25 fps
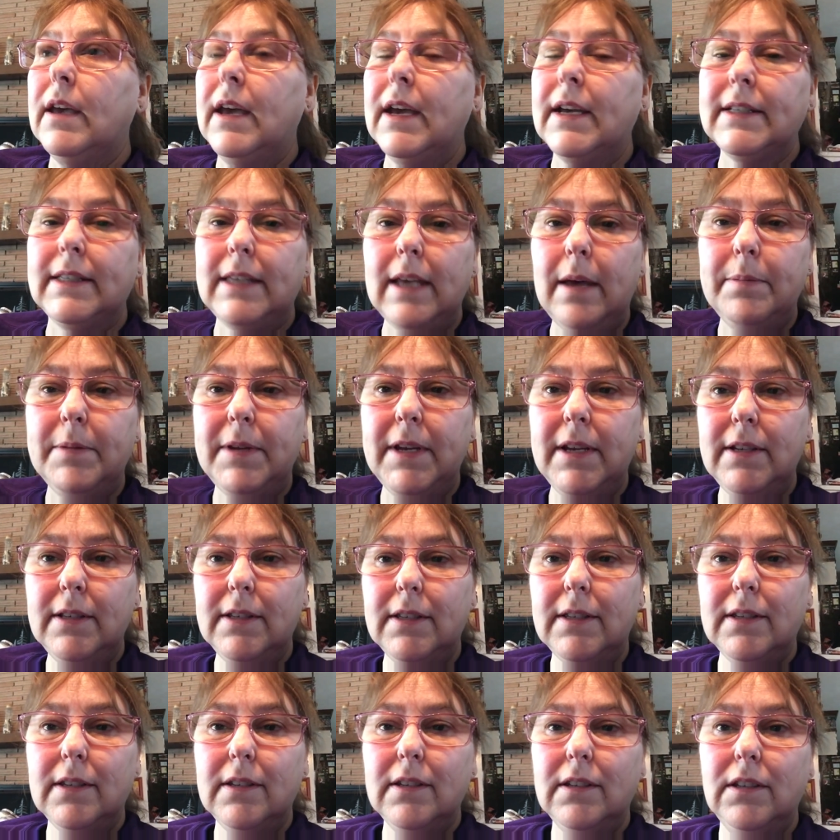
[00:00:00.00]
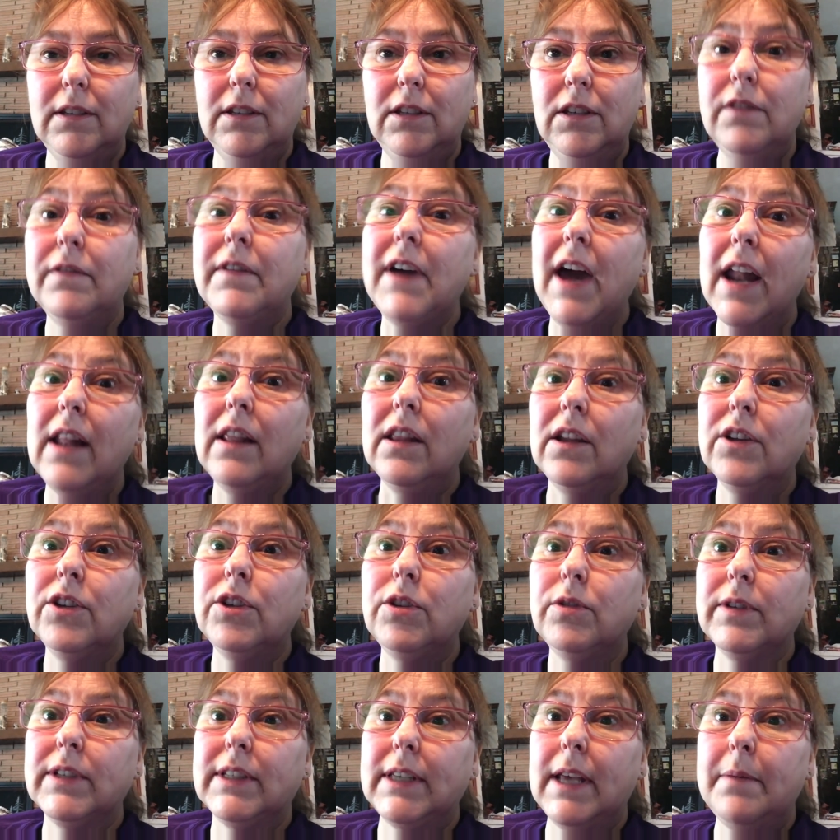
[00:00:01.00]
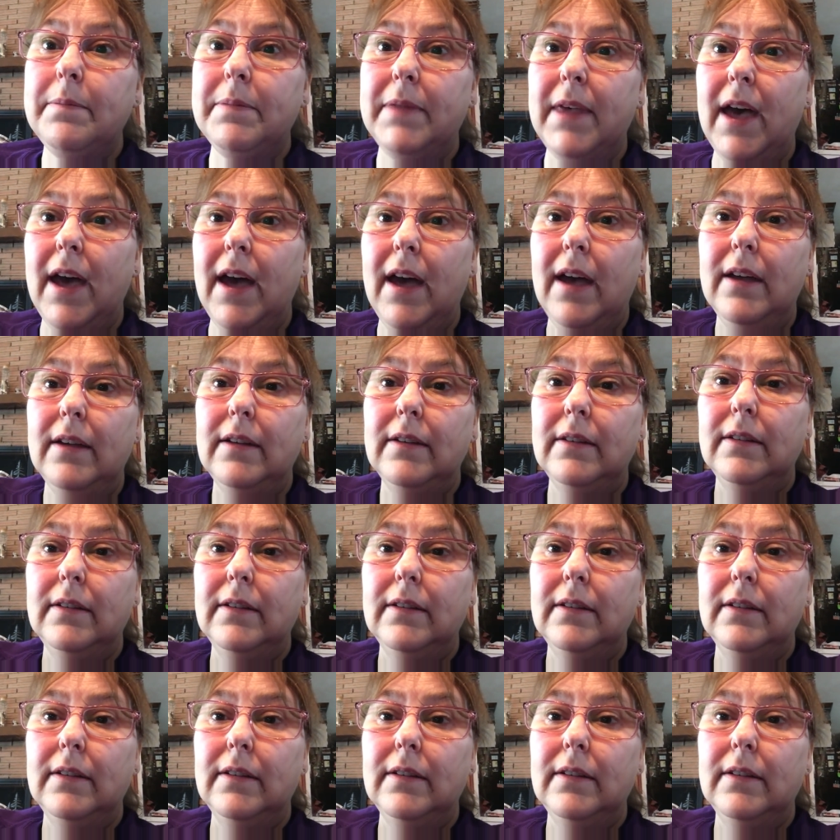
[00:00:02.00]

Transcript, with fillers: acceptance, you've got to learn to accept that.